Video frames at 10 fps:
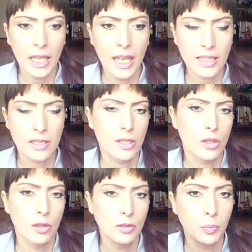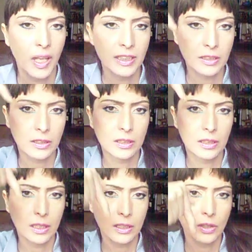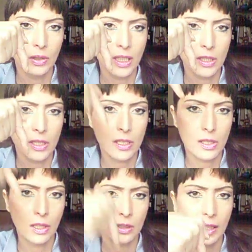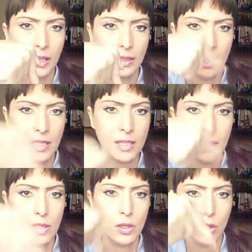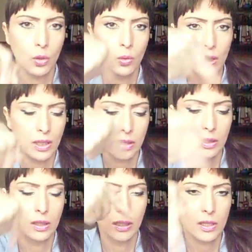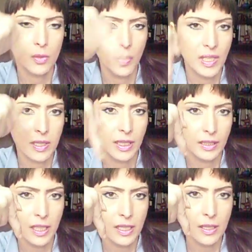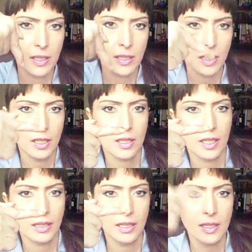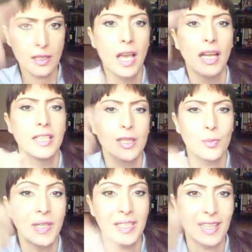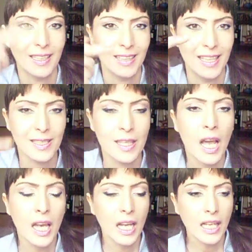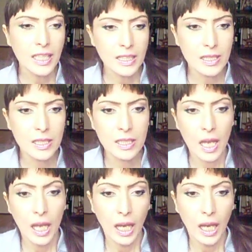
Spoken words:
axis of the planet Uranus is not like this, so it spins like this, it's like this, and it spins like this. It's